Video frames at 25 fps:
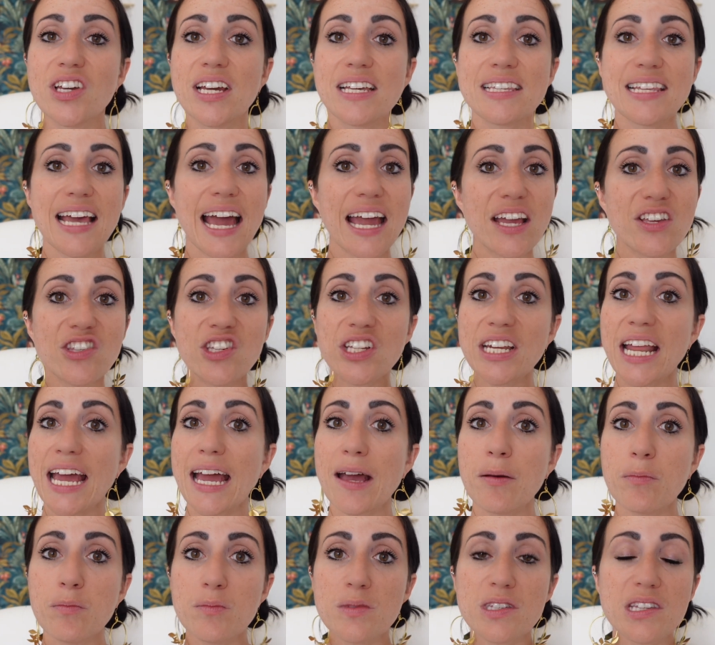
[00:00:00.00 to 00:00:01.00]
as
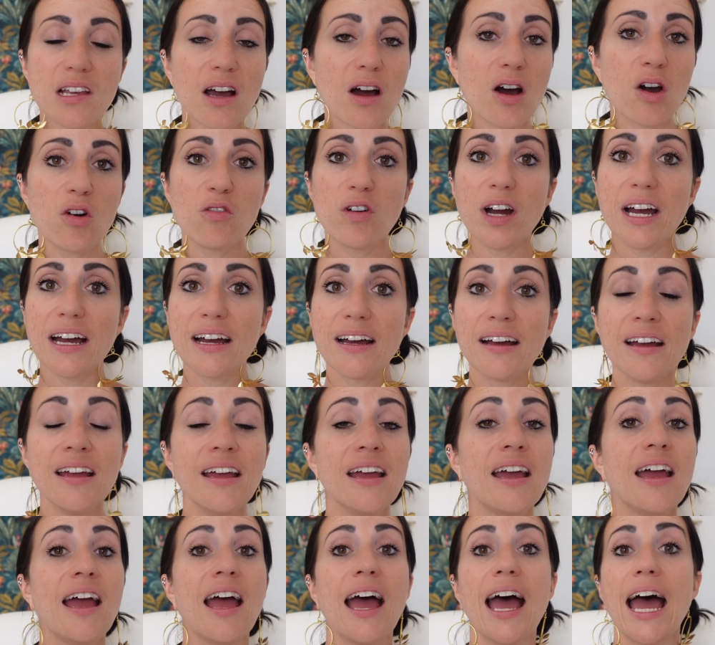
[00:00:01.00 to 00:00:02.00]
H&M, Zara,
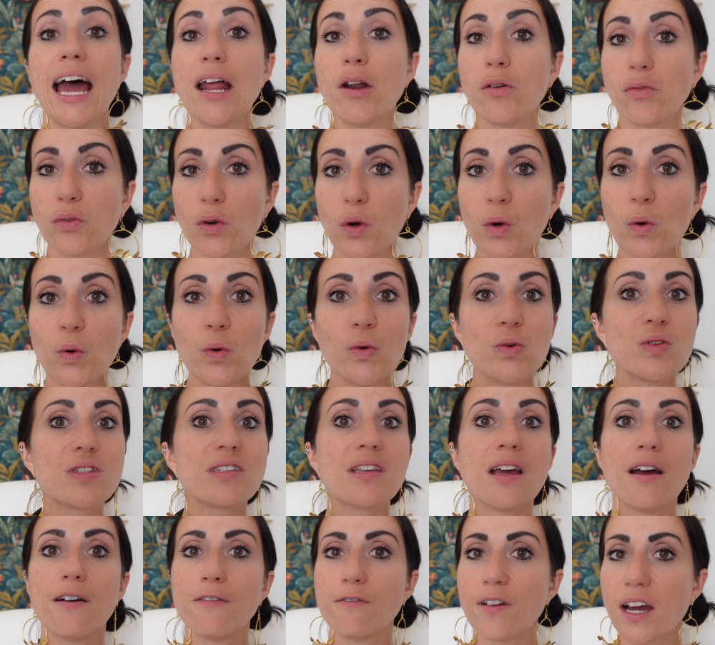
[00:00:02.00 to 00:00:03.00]
and of course